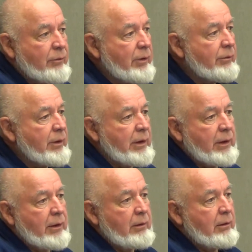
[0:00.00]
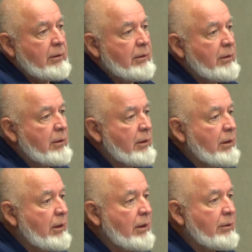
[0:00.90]
We were in
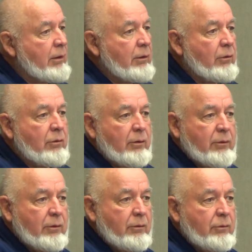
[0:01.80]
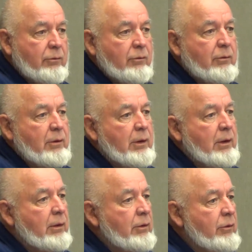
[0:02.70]
the local
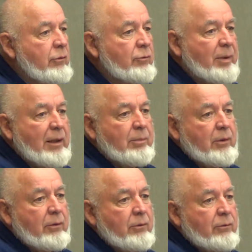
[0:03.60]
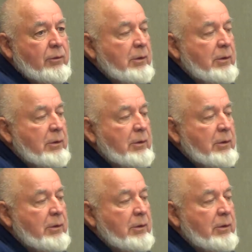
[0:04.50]
newspapers.